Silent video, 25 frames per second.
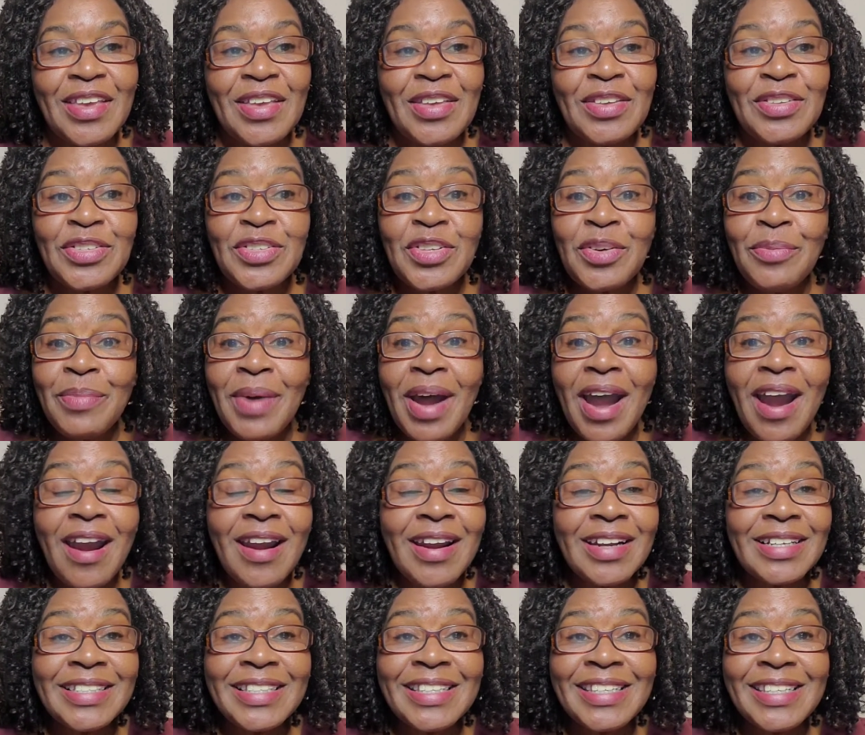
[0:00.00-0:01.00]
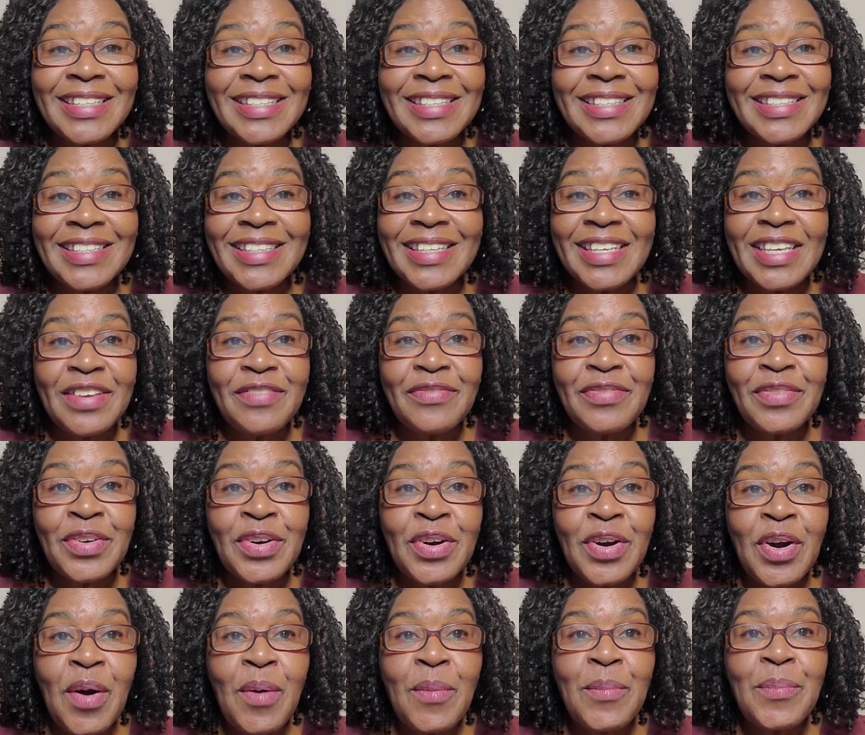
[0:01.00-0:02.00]
Some artists even
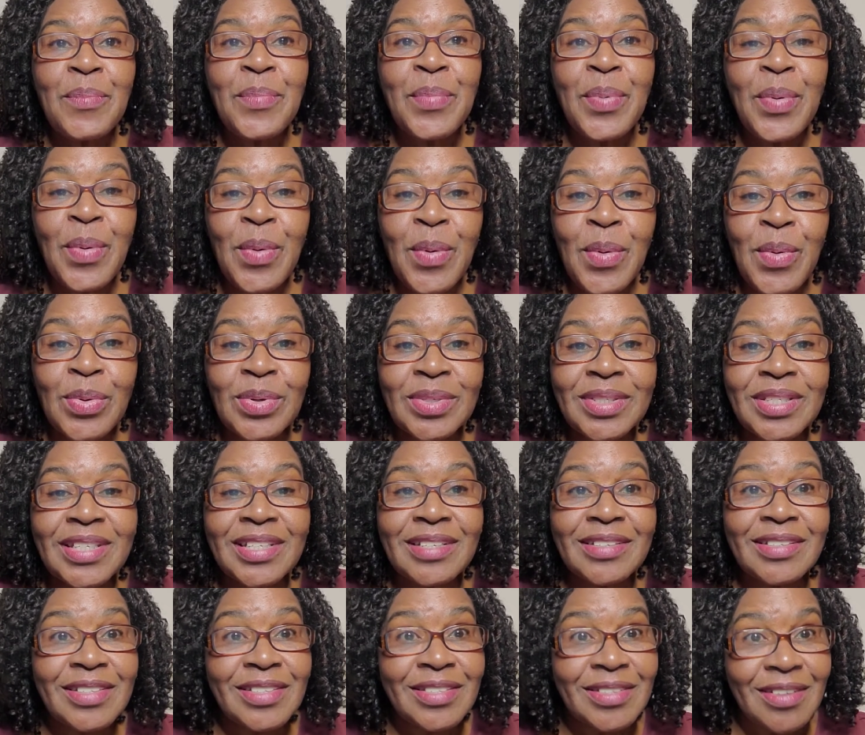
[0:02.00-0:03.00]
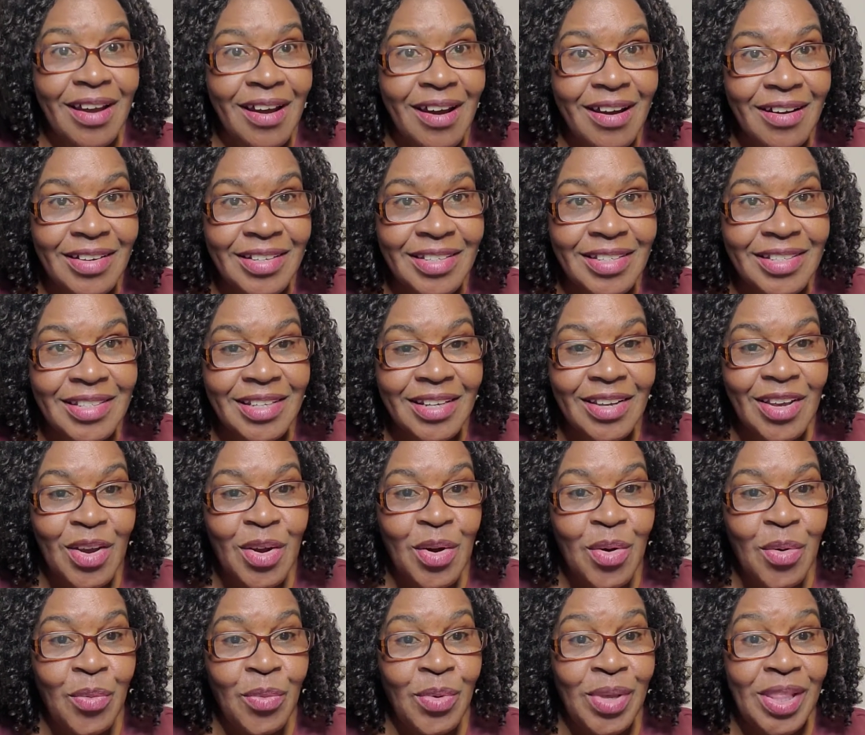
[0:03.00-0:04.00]
composed songs
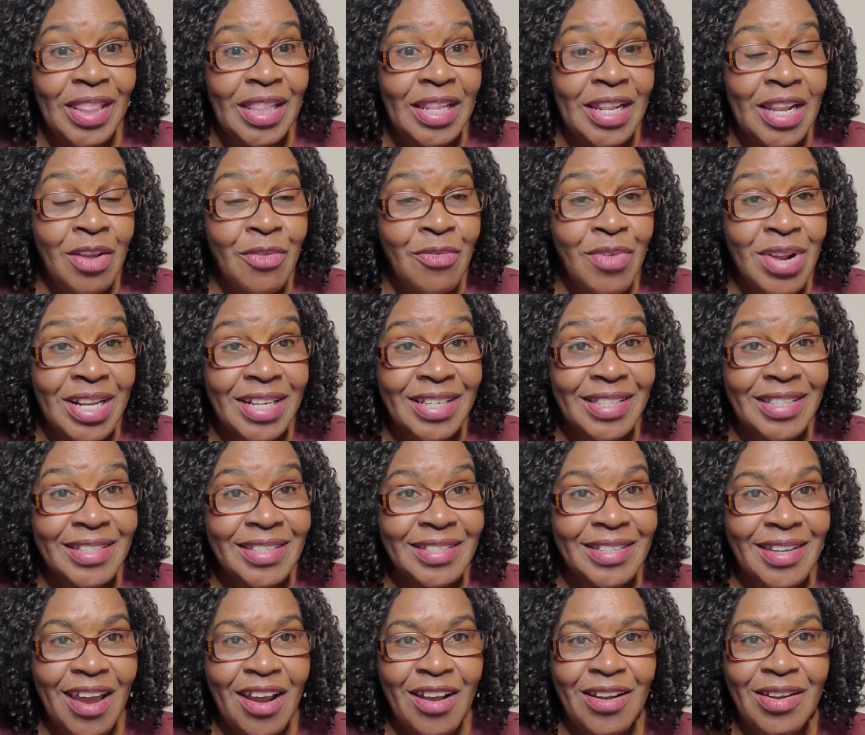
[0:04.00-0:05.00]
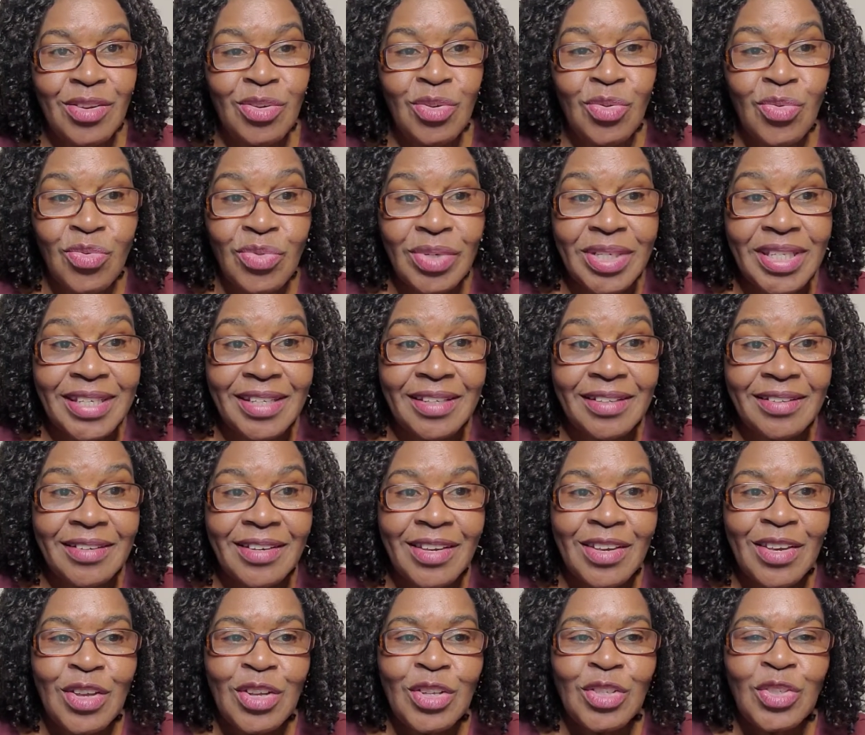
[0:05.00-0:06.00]
with lyrics alluding
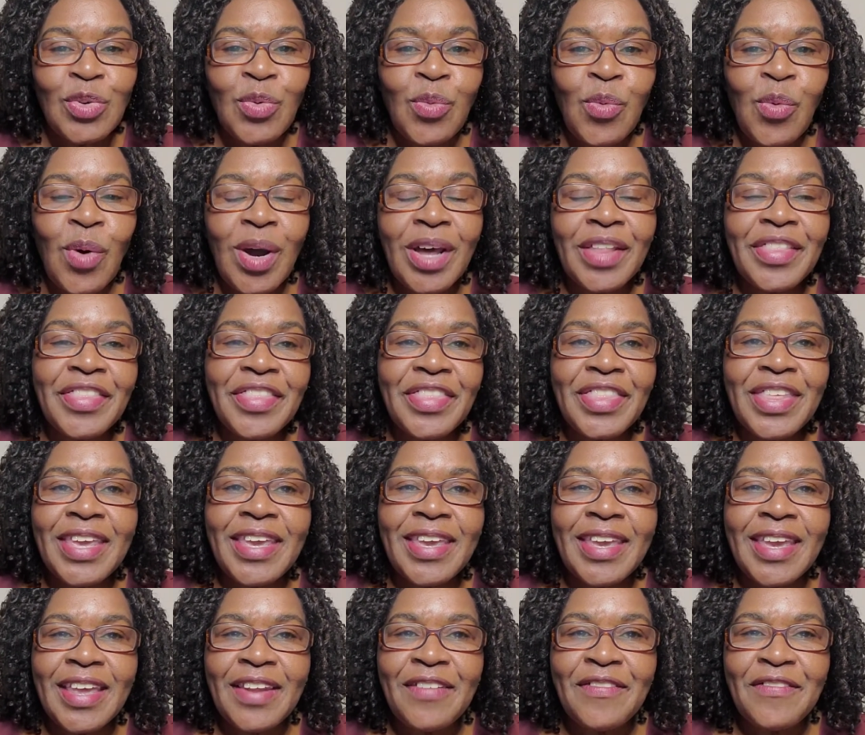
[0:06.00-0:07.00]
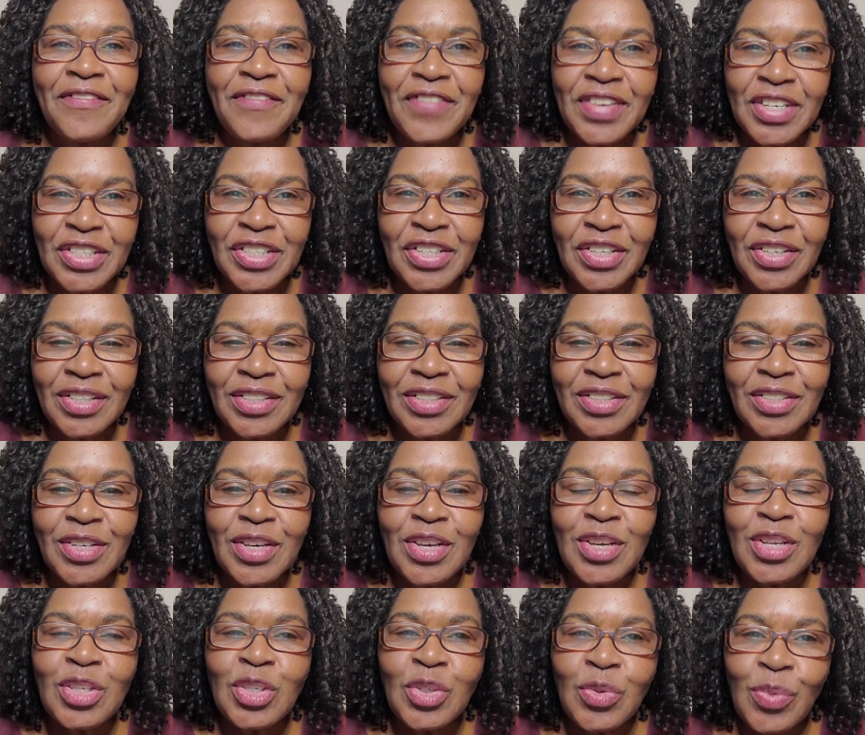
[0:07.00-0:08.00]
to what they envisioned
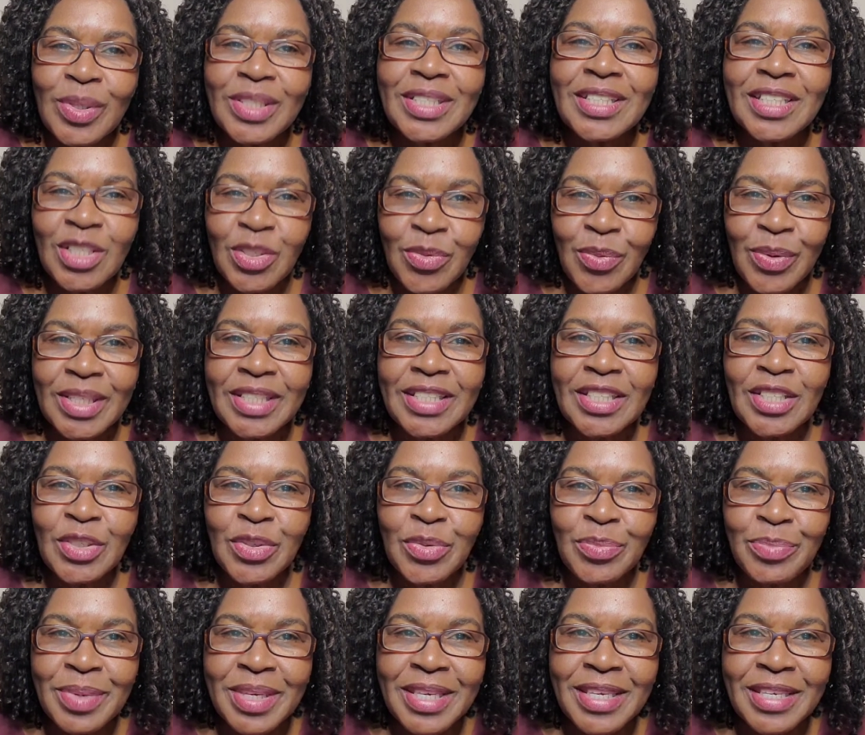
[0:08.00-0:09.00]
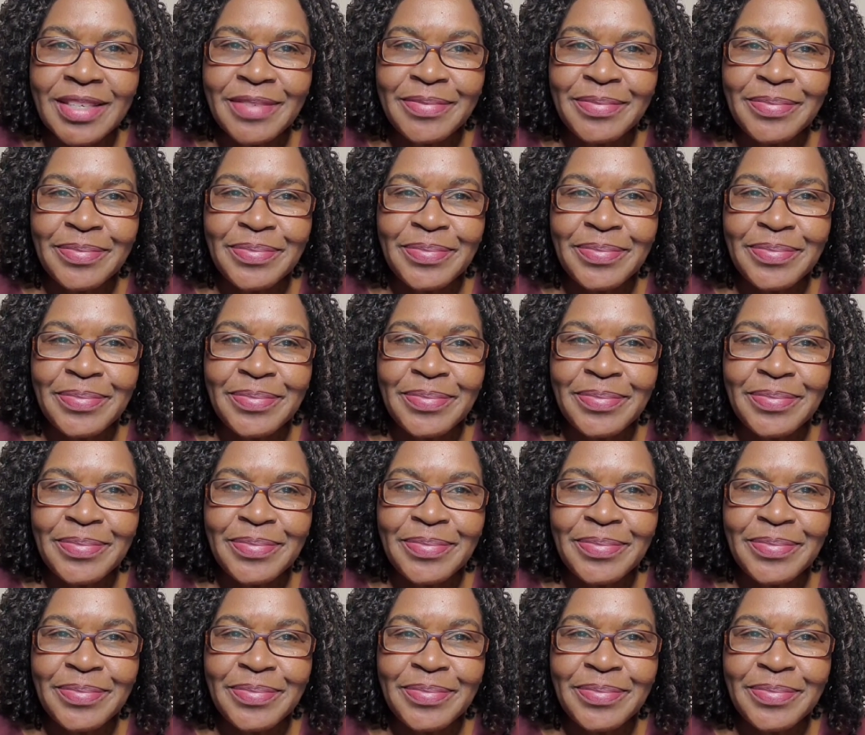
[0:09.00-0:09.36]
2020 to be.